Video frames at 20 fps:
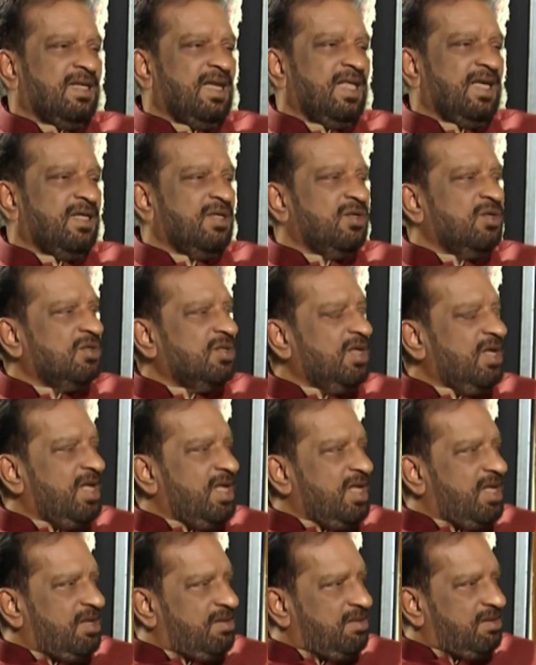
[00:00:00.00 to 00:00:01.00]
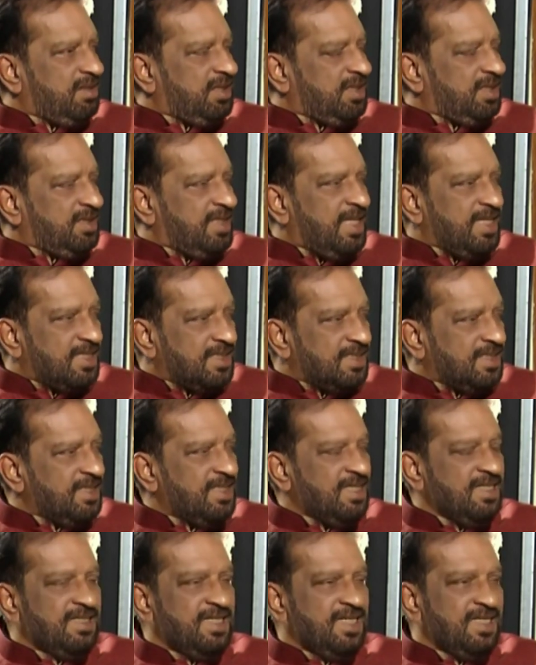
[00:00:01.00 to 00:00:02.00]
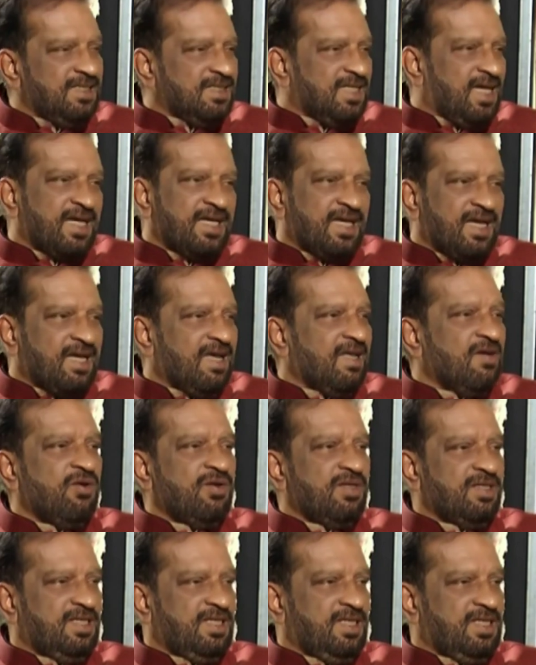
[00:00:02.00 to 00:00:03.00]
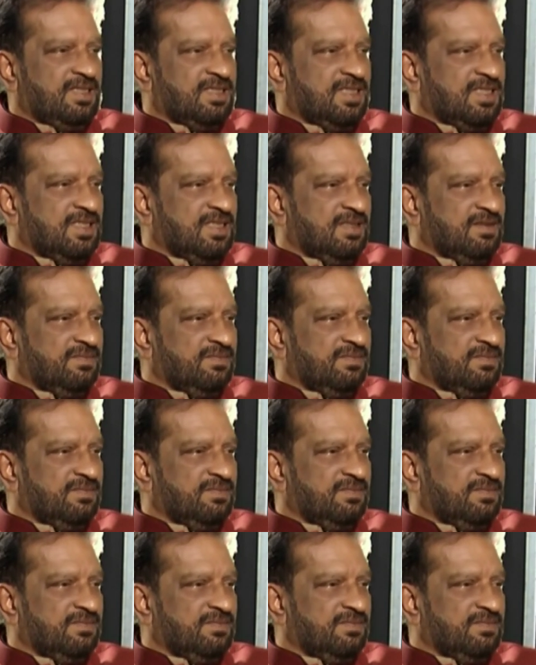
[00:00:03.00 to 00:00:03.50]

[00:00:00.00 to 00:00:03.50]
Like, you know, there are certain things I cannot teach.